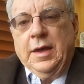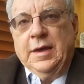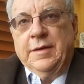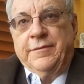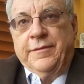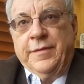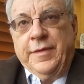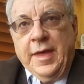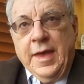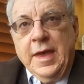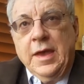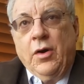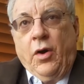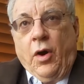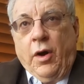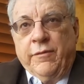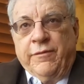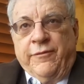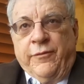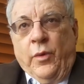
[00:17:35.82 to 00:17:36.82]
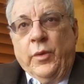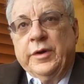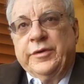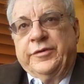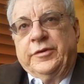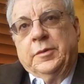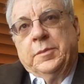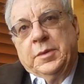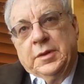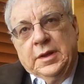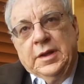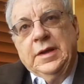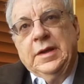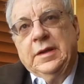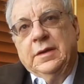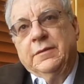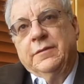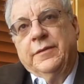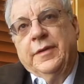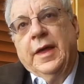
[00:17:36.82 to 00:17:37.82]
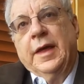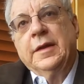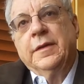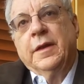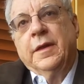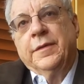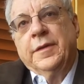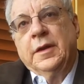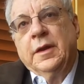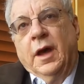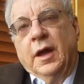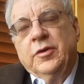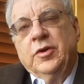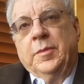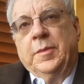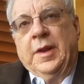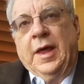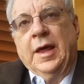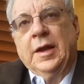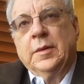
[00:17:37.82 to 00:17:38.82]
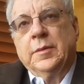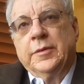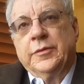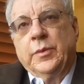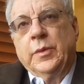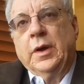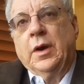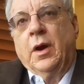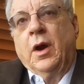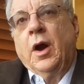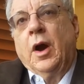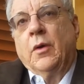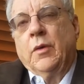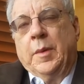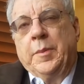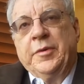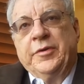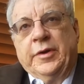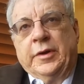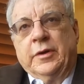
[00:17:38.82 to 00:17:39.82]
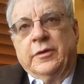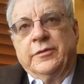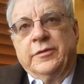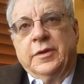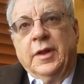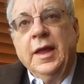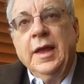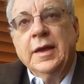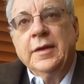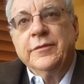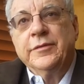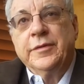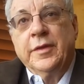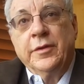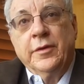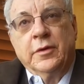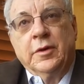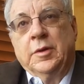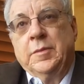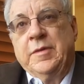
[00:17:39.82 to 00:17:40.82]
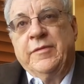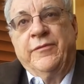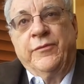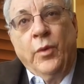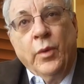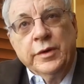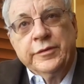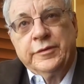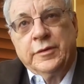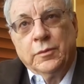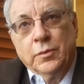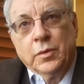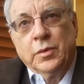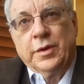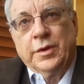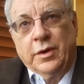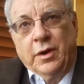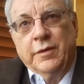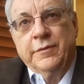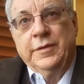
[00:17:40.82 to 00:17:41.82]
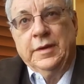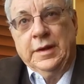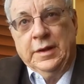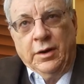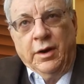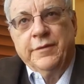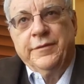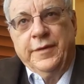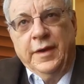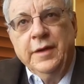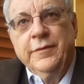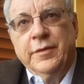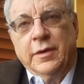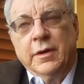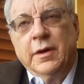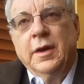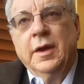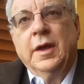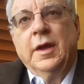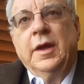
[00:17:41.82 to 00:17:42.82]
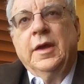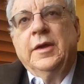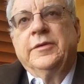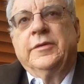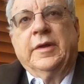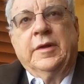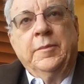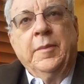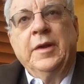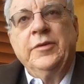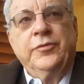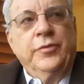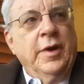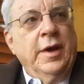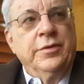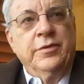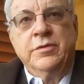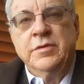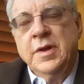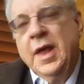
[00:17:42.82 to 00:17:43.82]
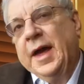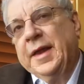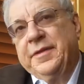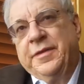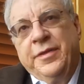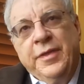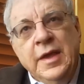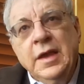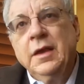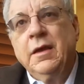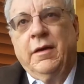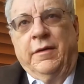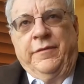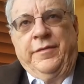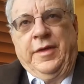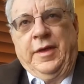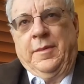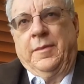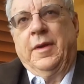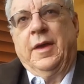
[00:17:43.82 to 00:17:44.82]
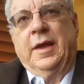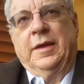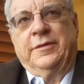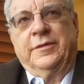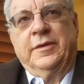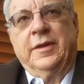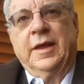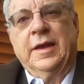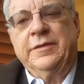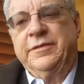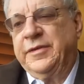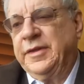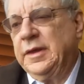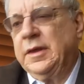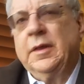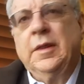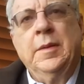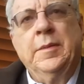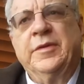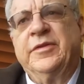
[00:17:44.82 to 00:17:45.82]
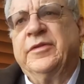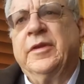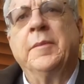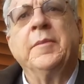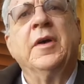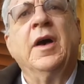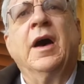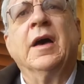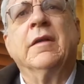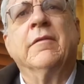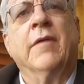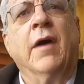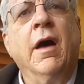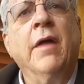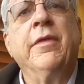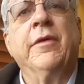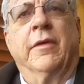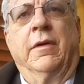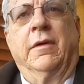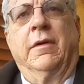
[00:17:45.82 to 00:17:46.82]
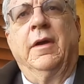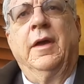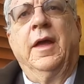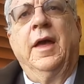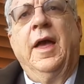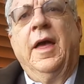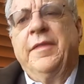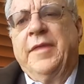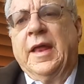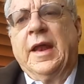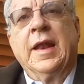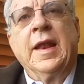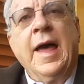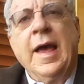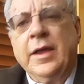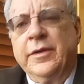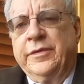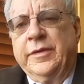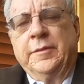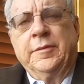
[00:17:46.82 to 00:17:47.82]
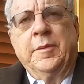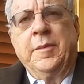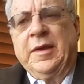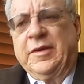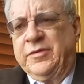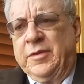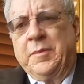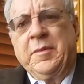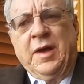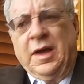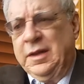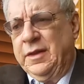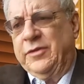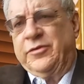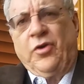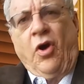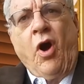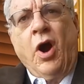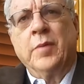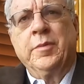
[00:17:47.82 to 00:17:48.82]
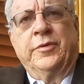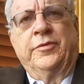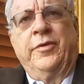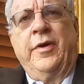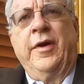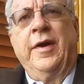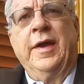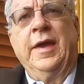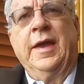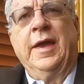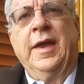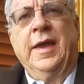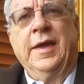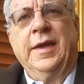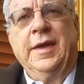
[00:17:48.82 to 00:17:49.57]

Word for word: if they are forced to believe that the non-human animals we are representing are slaves, then they're going to be forced to rule in our in our favor. Mm-hmm. So they'd much rather not think of them as slaves, think of them as some kind of other that allows them to make some kind of this arbitrary